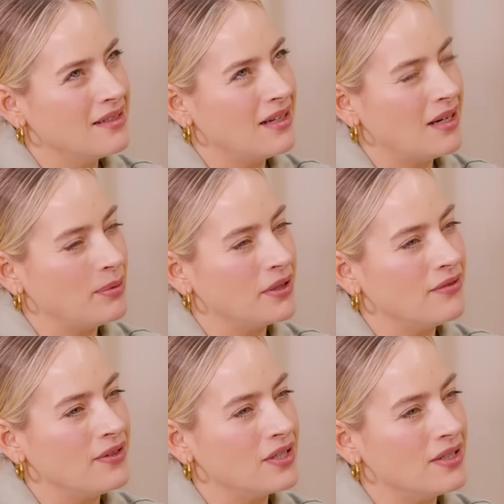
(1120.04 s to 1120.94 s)
I put the
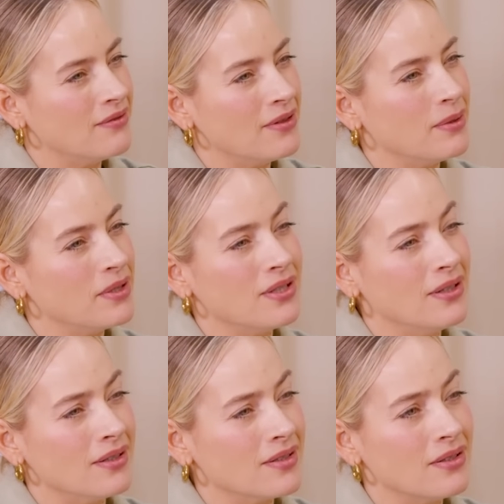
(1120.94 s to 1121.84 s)
fish in for a bit too
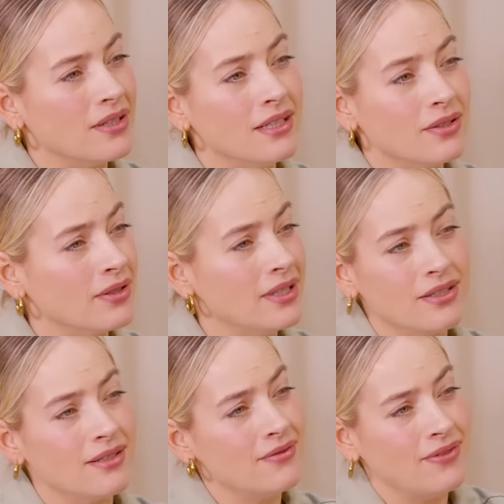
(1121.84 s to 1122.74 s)
long, so it literally
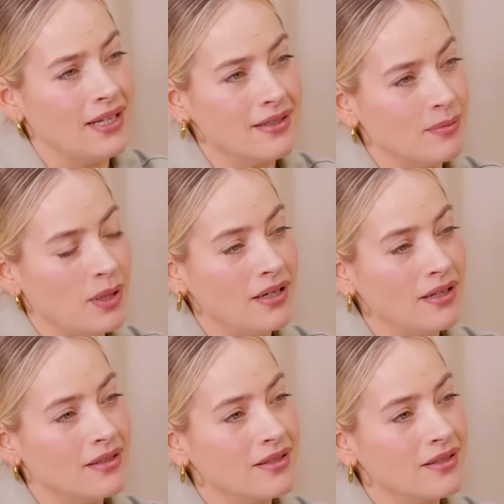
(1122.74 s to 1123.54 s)
just flakes apart.